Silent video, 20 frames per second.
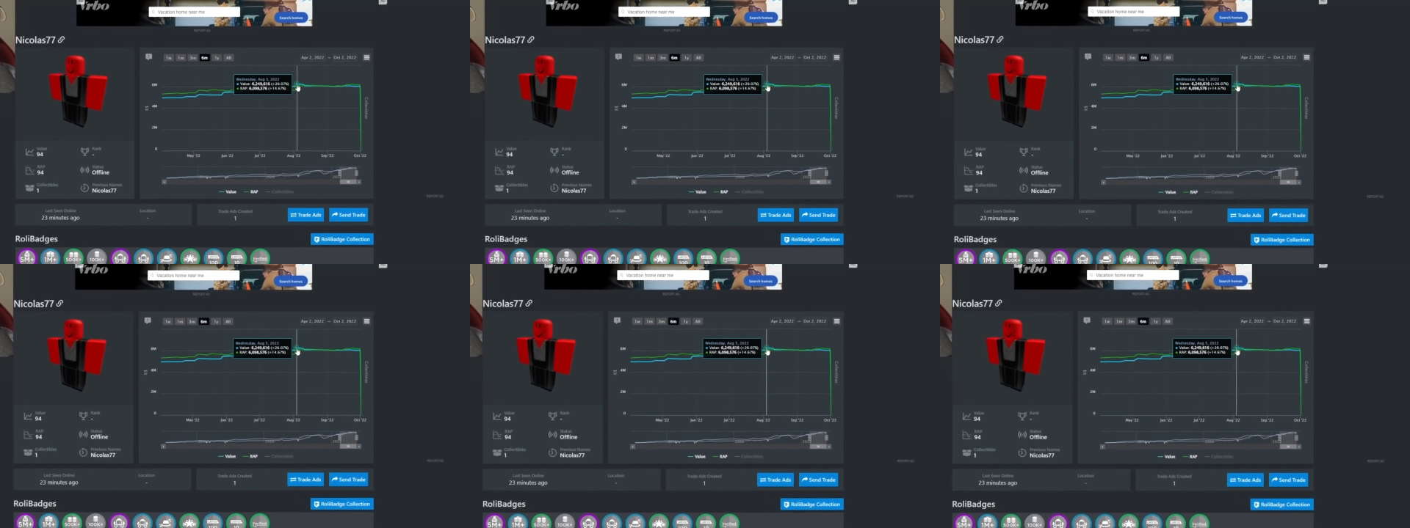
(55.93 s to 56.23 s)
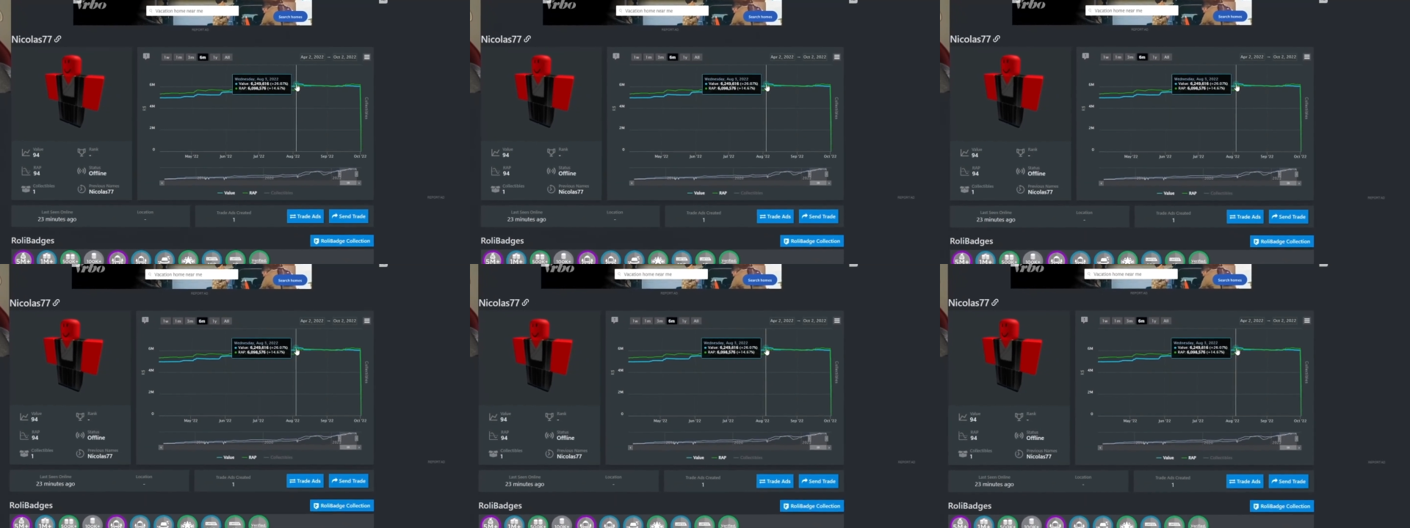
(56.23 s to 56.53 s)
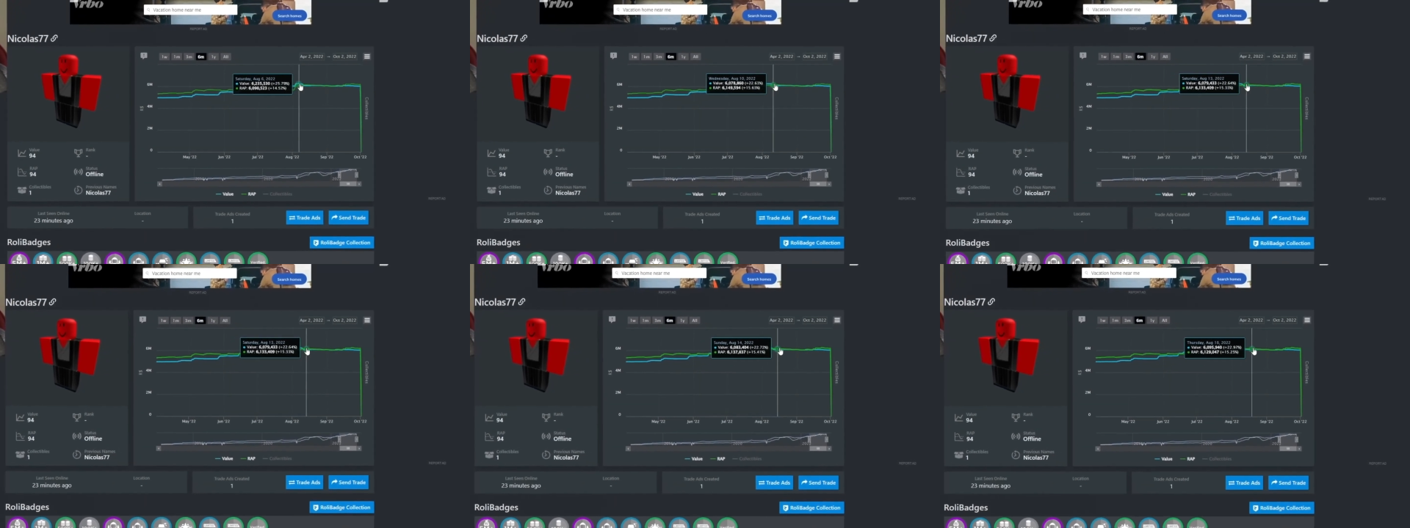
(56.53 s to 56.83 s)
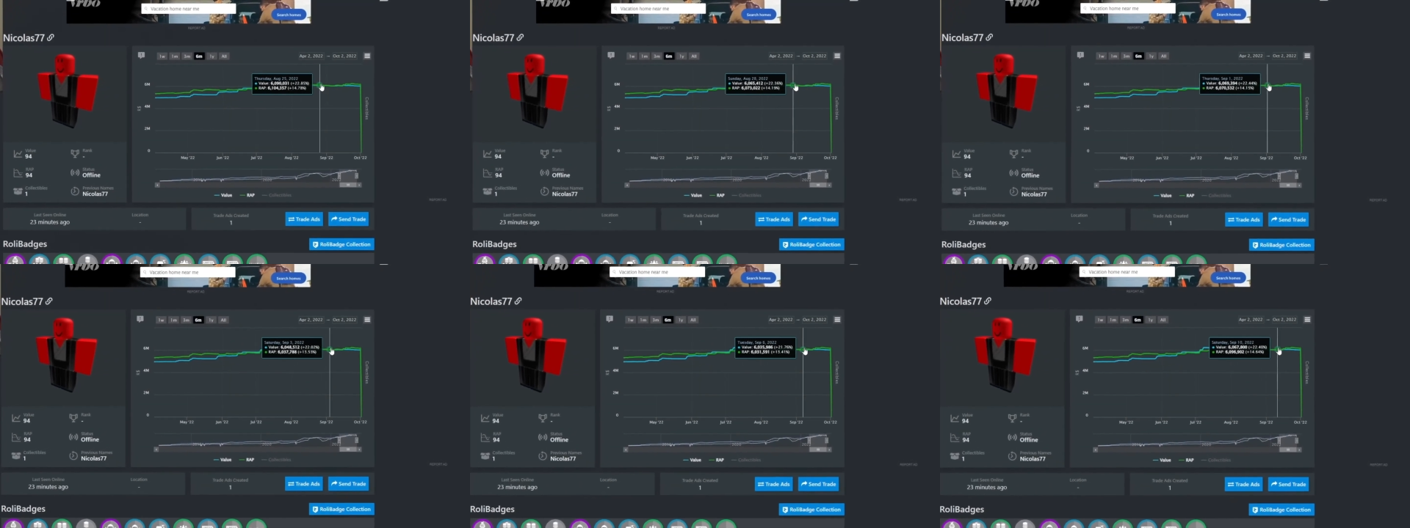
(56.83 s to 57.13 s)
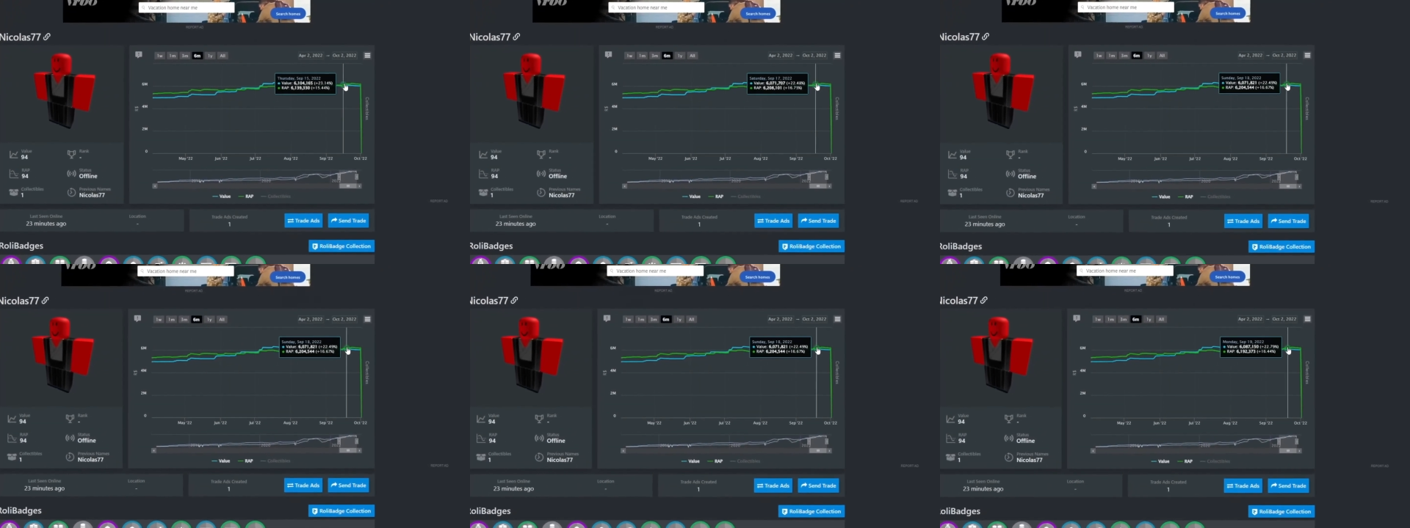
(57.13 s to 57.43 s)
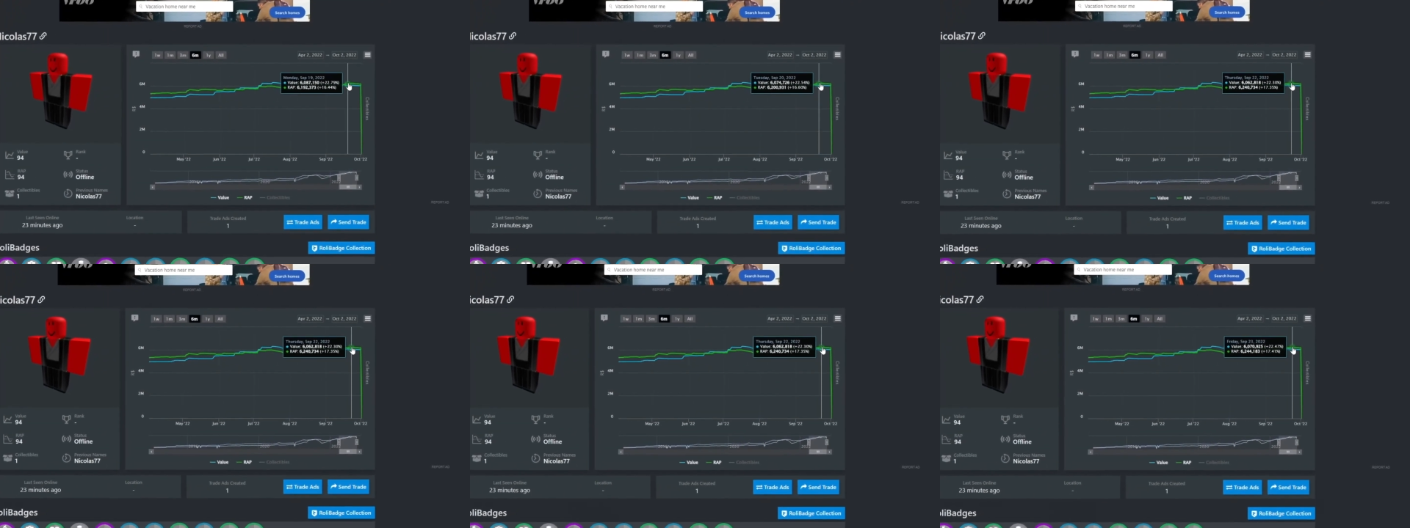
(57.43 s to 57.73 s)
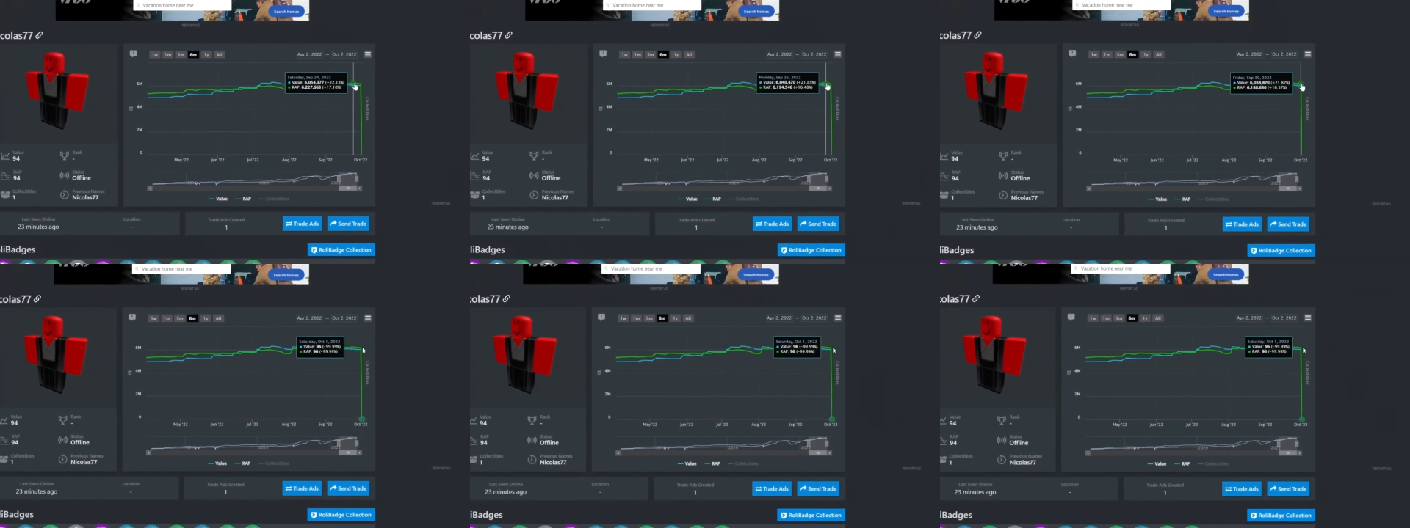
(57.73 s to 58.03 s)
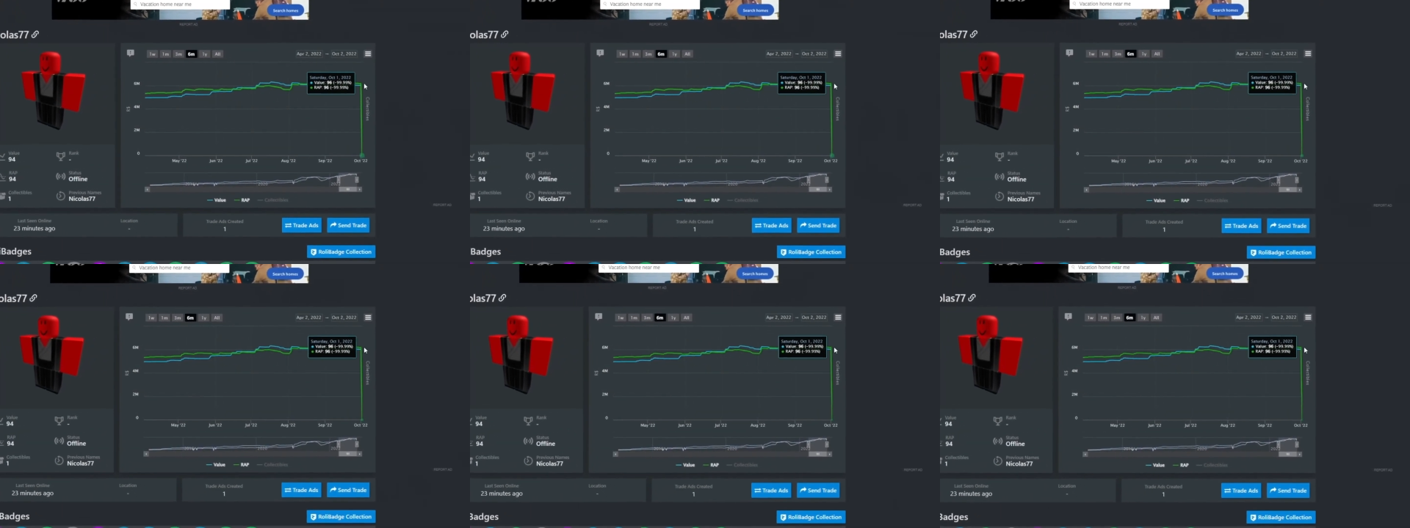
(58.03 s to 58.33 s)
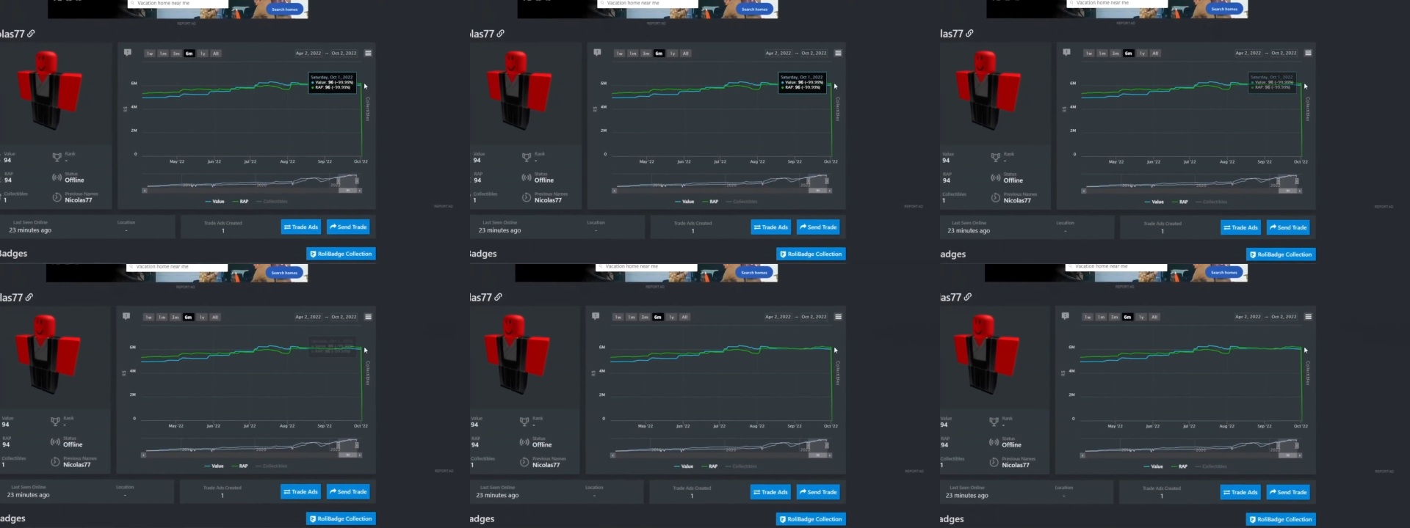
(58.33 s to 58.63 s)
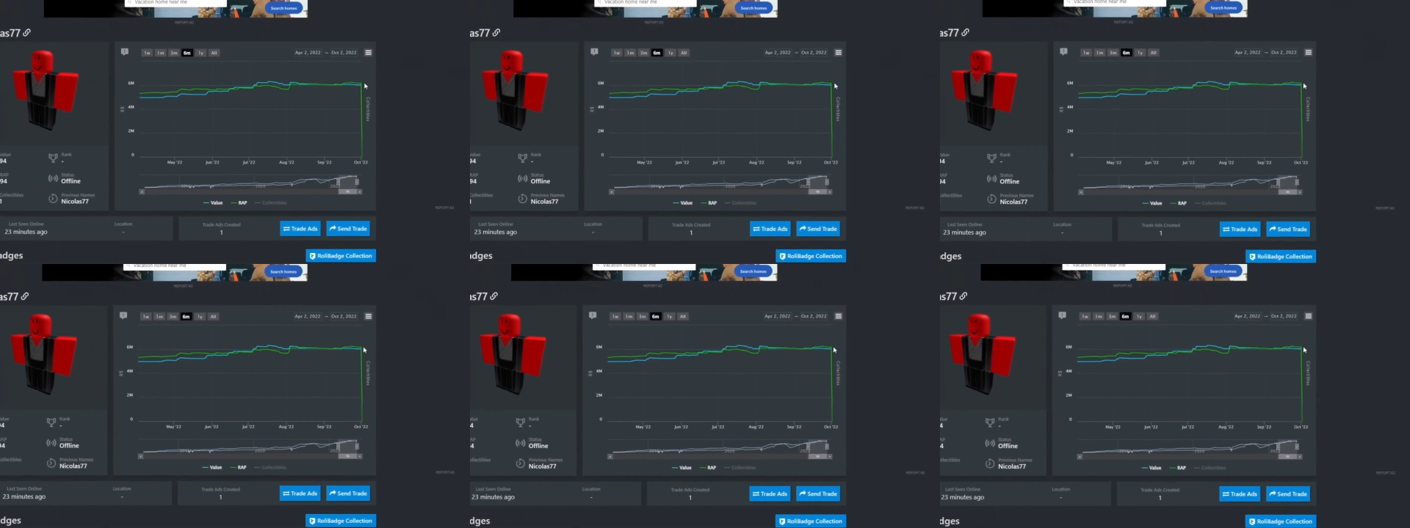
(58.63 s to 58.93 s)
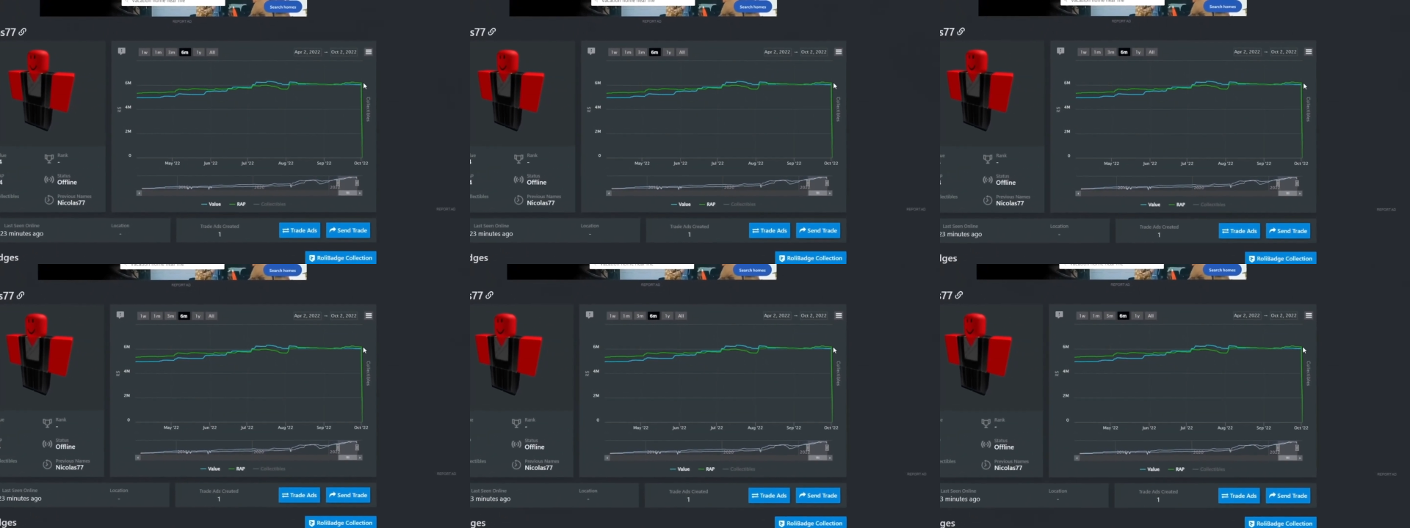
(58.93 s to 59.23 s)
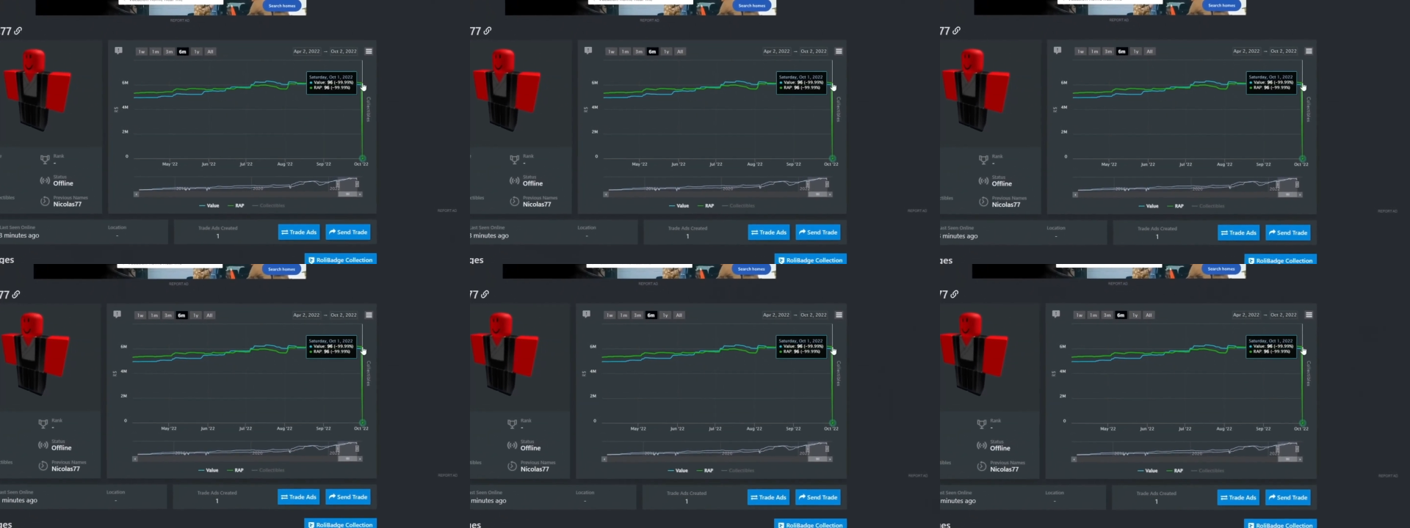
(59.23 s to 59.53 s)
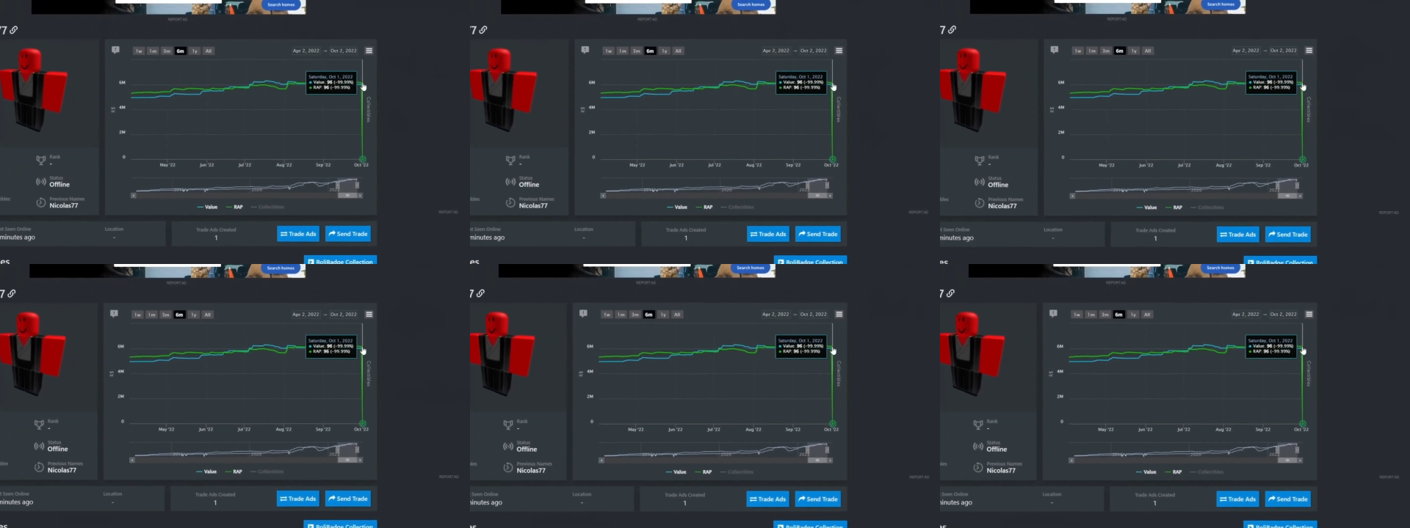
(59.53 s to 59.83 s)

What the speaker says: (no speaker visible)